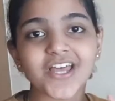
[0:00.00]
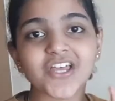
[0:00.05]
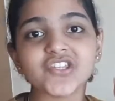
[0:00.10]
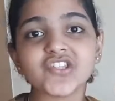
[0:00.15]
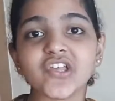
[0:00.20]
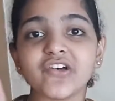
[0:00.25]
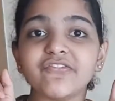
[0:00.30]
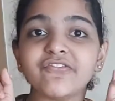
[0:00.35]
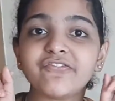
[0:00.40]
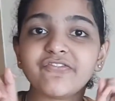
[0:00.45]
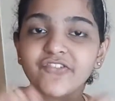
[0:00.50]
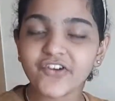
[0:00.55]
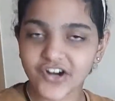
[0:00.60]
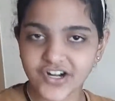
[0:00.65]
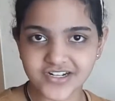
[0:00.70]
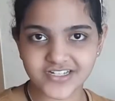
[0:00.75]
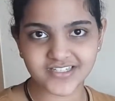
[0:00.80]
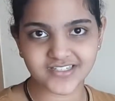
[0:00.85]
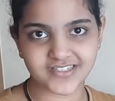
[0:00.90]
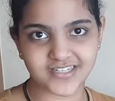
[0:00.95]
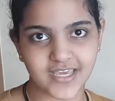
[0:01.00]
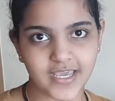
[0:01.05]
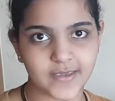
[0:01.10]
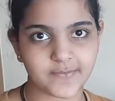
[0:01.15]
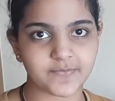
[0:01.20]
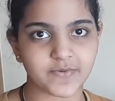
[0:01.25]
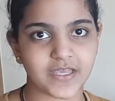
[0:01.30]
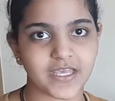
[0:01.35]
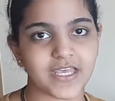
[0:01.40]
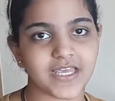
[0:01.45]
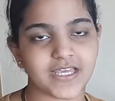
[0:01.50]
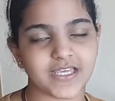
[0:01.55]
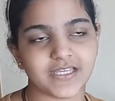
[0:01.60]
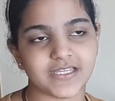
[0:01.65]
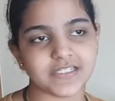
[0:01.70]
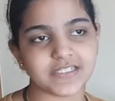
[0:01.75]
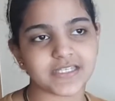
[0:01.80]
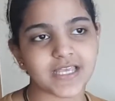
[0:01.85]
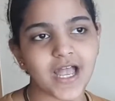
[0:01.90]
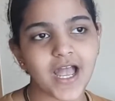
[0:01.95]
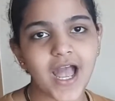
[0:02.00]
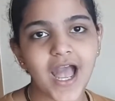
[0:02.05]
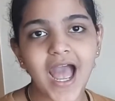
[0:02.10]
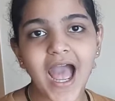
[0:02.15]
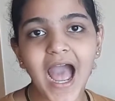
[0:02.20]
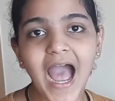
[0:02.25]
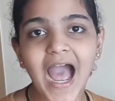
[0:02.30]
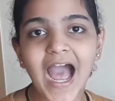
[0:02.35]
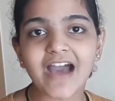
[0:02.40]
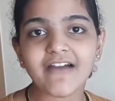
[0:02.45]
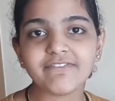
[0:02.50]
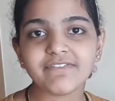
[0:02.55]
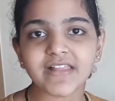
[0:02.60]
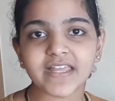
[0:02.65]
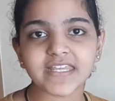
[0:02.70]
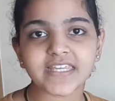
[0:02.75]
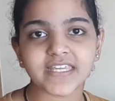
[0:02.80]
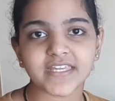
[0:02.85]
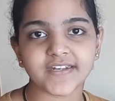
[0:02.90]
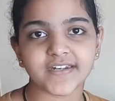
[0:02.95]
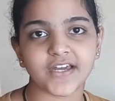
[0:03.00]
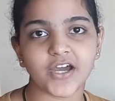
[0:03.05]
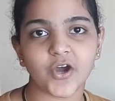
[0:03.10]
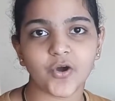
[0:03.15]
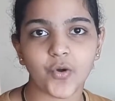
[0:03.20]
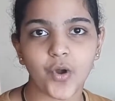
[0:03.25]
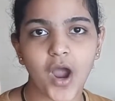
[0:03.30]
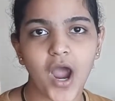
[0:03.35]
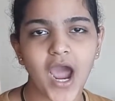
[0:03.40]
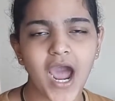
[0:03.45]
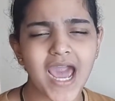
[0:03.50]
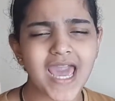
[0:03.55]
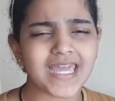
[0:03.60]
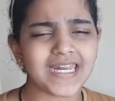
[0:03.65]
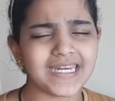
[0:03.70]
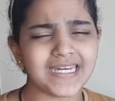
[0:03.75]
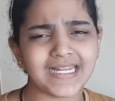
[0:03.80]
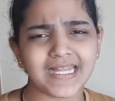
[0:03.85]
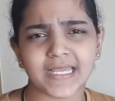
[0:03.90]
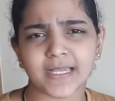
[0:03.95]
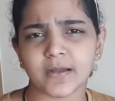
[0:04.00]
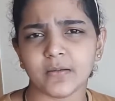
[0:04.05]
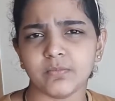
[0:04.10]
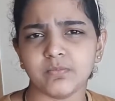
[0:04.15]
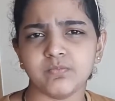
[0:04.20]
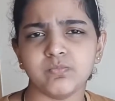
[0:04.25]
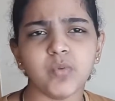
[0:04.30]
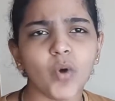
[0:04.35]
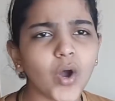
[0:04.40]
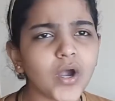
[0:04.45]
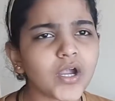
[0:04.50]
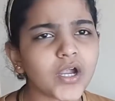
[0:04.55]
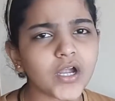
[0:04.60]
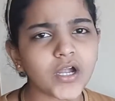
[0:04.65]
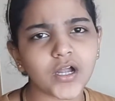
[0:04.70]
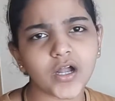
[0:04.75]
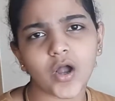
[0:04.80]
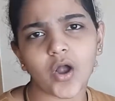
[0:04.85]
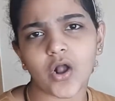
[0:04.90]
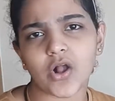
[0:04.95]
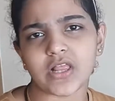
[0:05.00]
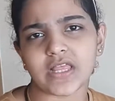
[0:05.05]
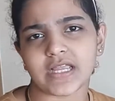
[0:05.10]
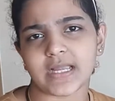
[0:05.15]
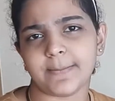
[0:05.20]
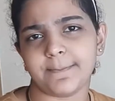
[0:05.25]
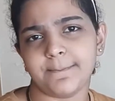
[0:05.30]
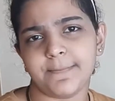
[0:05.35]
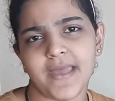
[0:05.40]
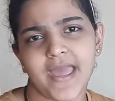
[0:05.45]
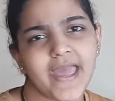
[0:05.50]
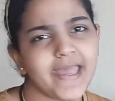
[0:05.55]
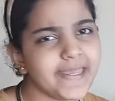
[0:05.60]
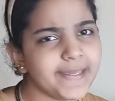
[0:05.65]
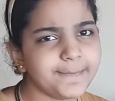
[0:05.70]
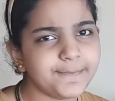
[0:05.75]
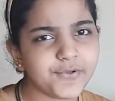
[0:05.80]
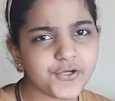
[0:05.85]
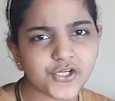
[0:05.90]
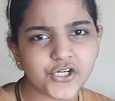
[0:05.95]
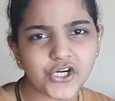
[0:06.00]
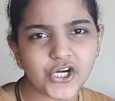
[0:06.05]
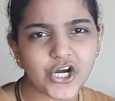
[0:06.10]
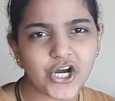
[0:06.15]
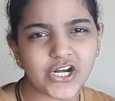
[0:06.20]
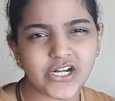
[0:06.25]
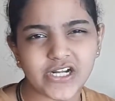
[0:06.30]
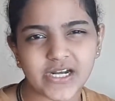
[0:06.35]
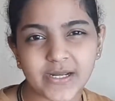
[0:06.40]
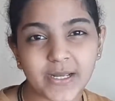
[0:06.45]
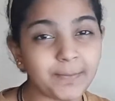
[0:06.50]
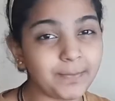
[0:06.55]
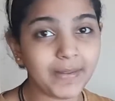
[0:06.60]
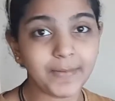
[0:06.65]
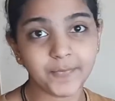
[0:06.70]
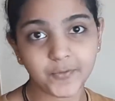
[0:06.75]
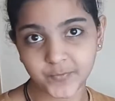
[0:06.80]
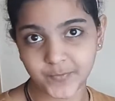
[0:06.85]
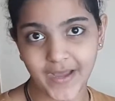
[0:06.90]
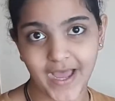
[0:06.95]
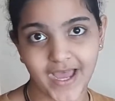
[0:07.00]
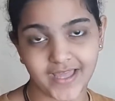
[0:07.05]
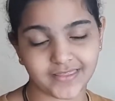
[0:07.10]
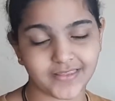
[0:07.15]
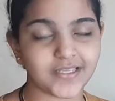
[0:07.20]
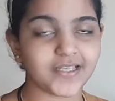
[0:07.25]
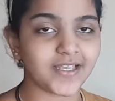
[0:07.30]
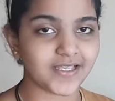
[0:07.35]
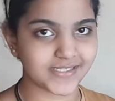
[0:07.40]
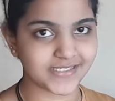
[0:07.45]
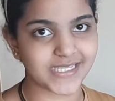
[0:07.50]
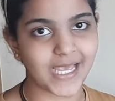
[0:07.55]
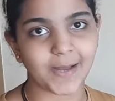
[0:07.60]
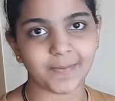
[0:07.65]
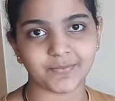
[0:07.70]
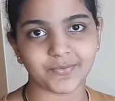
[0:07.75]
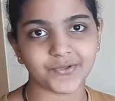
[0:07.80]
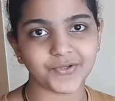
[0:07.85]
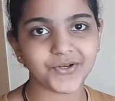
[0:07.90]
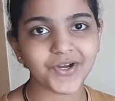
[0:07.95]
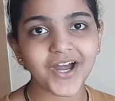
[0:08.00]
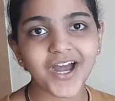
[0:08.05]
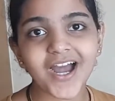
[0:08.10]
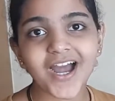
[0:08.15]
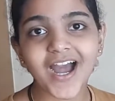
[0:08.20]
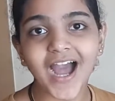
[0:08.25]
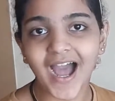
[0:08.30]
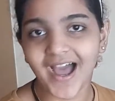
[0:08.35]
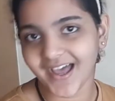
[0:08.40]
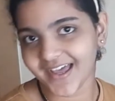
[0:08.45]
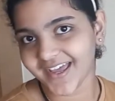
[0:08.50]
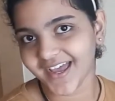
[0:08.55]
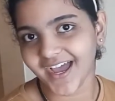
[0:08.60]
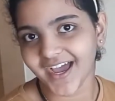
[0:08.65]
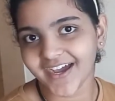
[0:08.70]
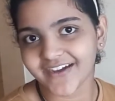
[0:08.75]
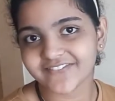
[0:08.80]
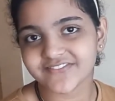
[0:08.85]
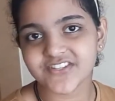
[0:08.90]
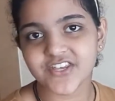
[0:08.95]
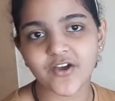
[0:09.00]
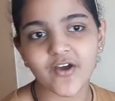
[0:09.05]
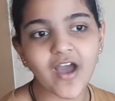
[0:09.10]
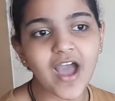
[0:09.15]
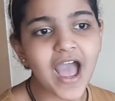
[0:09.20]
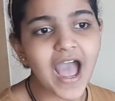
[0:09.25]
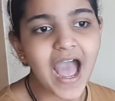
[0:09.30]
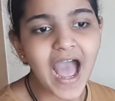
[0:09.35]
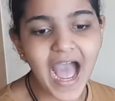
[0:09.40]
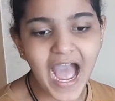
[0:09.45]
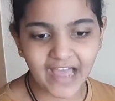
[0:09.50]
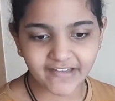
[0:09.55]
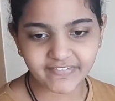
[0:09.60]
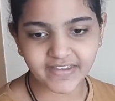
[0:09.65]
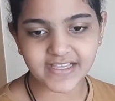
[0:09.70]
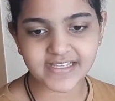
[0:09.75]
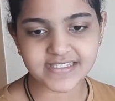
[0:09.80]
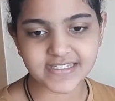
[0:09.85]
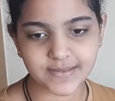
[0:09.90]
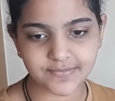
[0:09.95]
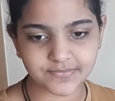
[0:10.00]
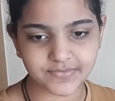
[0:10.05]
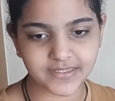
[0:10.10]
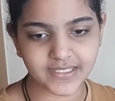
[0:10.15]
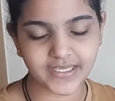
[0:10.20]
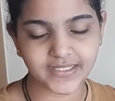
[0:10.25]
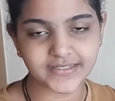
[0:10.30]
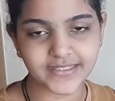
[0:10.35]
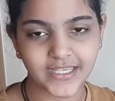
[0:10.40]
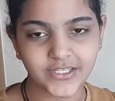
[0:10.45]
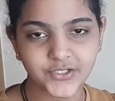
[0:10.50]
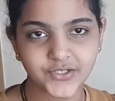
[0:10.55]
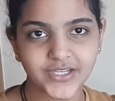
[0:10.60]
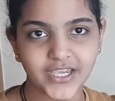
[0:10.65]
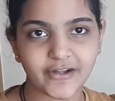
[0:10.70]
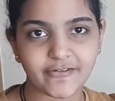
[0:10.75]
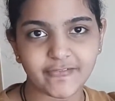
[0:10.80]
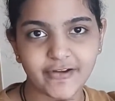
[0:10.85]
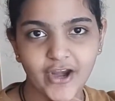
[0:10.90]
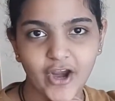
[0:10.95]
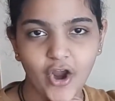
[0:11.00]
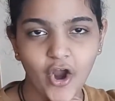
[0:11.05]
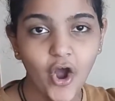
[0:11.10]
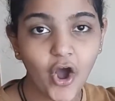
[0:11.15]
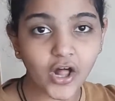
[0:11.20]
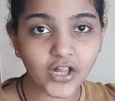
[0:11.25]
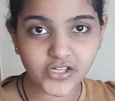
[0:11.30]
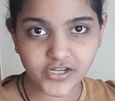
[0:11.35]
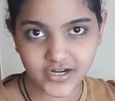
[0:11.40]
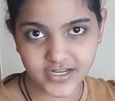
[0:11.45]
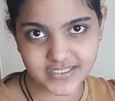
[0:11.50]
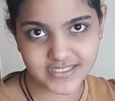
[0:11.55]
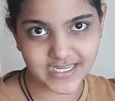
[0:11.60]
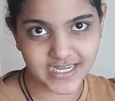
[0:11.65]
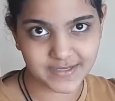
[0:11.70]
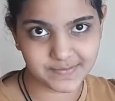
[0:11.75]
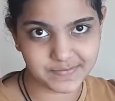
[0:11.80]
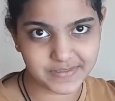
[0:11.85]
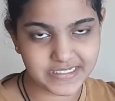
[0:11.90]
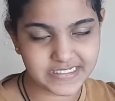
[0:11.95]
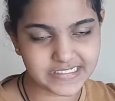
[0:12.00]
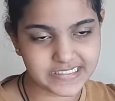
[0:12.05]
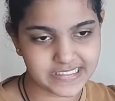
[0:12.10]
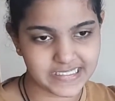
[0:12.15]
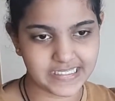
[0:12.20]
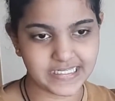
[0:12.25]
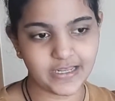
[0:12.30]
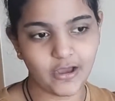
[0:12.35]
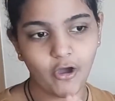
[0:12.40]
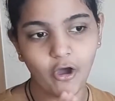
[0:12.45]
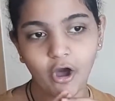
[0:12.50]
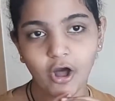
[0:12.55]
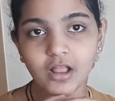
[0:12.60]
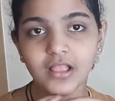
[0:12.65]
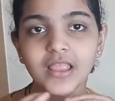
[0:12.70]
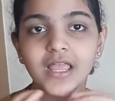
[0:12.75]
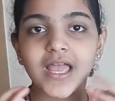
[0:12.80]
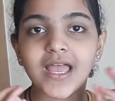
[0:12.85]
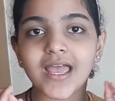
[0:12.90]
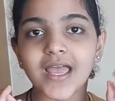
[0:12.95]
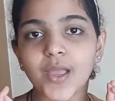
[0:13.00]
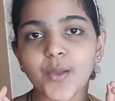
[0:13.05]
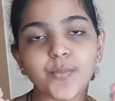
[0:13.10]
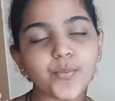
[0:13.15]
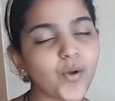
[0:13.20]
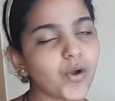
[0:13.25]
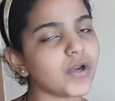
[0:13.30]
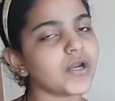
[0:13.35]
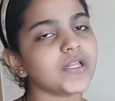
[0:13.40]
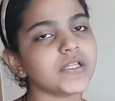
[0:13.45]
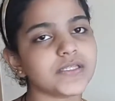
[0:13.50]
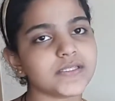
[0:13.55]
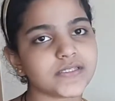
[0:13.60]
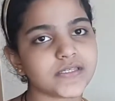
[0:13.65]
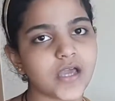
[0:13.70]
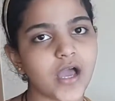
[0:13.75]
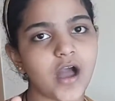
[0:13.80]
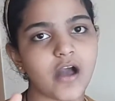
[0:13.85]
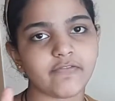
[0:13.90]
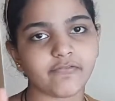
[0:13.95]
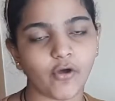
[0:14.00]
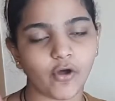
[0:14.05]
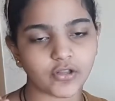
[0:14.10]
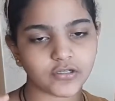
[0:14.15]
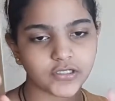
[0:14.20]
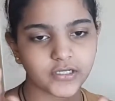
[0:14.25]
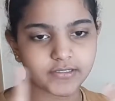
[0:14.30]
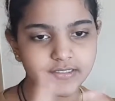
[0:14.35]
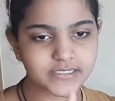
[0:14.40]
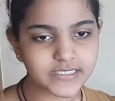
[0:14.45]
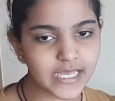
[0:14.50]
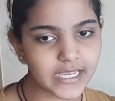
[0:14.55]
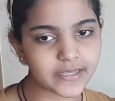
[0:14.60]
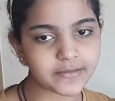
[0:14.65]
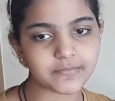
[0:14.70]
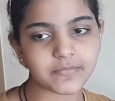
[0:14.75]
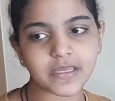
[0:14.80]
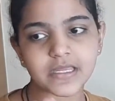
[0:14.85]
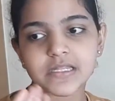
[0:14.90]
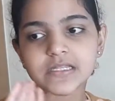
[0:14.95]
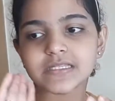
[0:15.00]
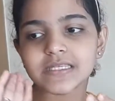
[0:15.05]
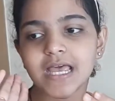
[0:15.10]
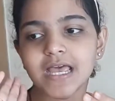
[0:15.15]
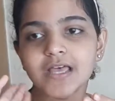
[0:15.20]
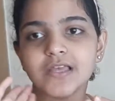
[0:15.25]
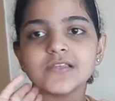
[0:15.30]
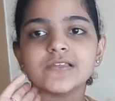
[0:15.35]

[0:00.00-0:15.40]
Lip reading: So the first tip is have any a book or like a paper or a memo pad, like example I have. So have something that you can write all your assignments in, all important stuff, all your assignments.